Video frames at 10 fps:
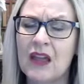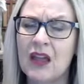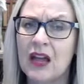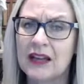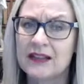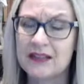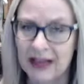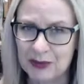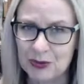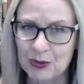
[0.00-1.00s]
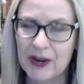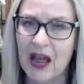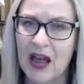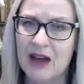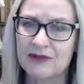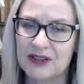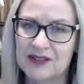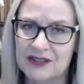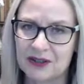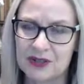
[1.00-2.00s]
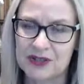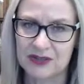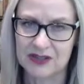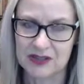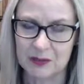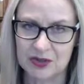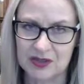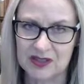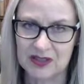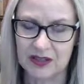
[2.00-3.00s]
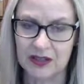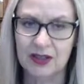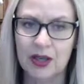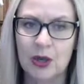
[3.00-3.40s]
Again, we have a series of exceptions here,